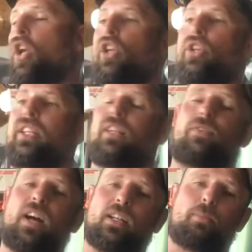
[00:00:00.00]
You need to
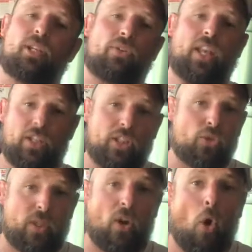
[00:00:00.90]
find a beer that you can
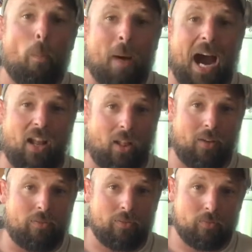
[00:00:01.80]
drink a whole pile of,